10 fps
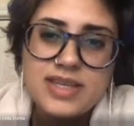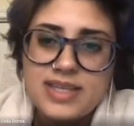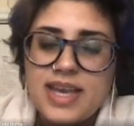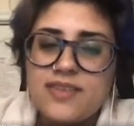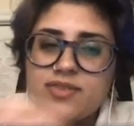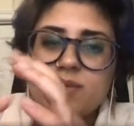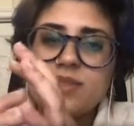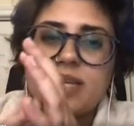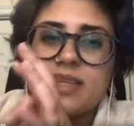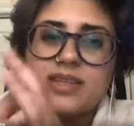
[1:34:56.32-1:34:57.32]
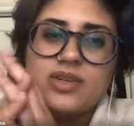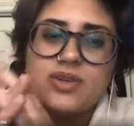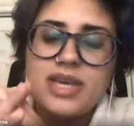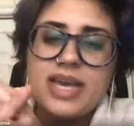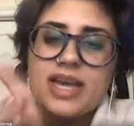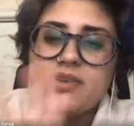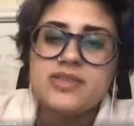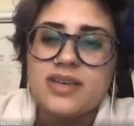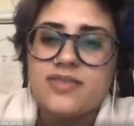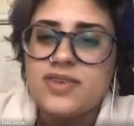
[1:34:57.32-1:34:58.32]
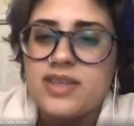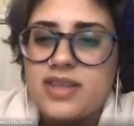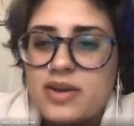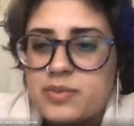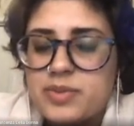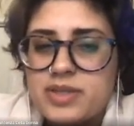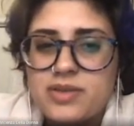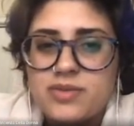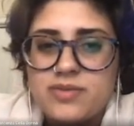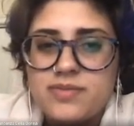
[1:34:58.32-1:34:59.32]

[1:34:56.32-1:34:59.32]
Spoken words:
Yeah, if there was like little cows, I feel like that would be cute.